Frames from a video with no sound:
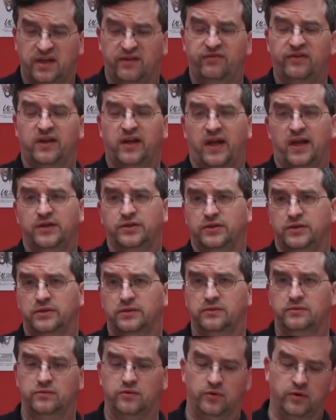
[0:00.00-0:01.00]

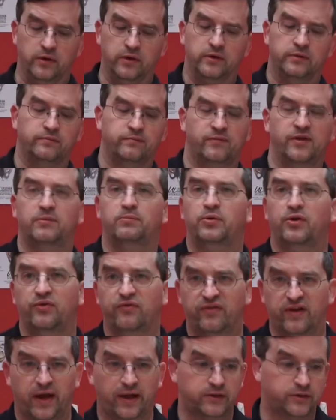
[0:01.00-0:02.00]
defecation or the
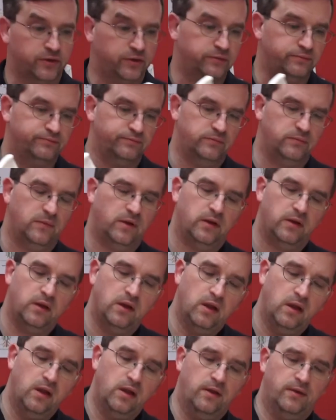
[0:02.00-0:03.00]
poo factor.
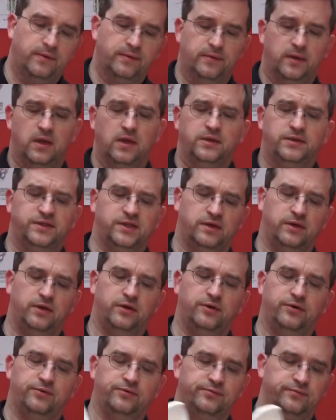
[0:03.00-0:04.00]

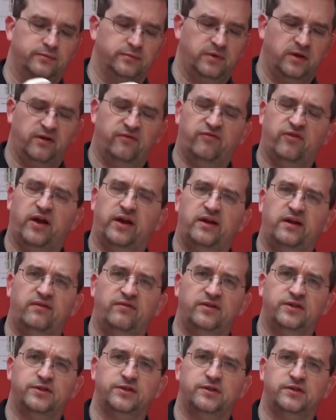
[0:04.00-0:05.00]
So a
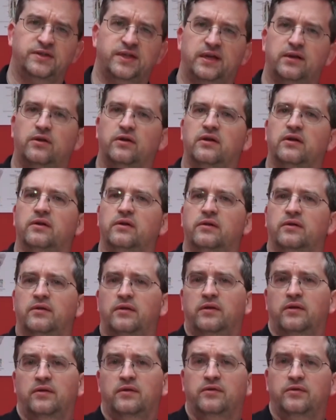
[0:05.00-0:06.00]
variety of issues that are
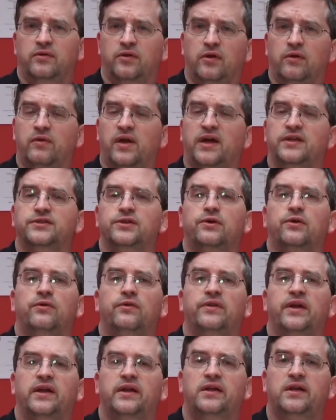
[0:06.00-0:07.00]

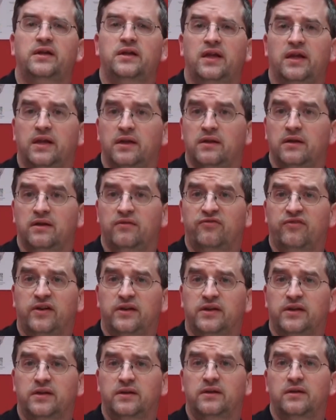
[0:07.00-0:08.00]
neurological that get
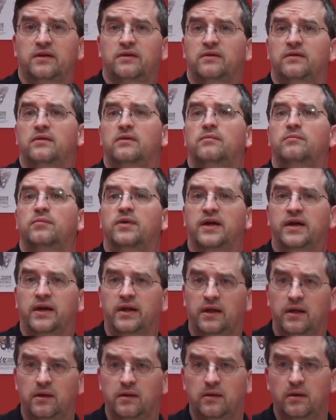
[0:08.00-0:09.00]
affected
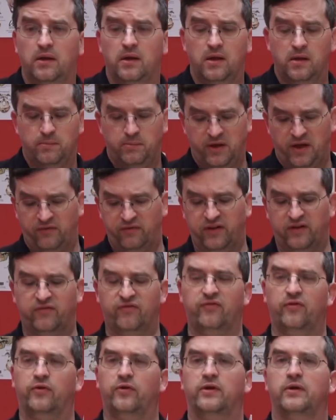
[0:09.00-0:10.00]
by
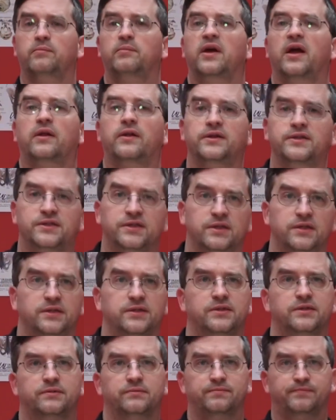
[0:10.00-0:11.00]
pelvic floor
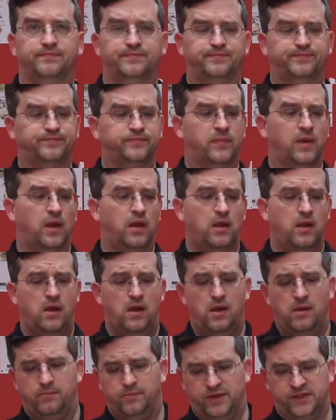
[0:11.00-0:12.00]
imbalances.
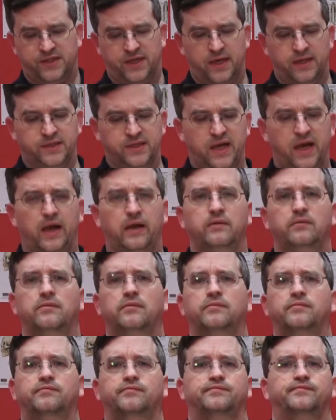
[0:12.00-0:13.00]
Besides that,